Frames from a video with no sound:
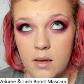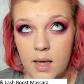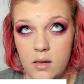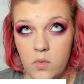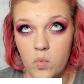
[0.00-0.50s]

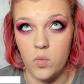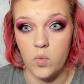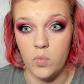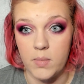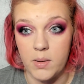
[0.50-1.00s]
Can you?
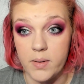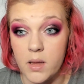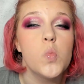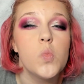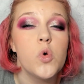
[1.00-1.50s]

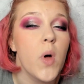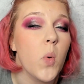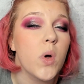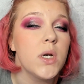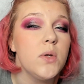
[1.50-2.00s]
Maybe. Do
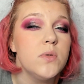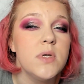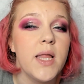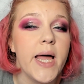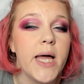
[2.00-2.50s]
I want to
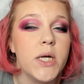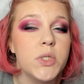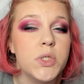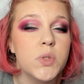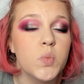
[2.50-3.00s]
use a
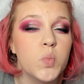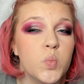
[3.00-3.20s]
lash?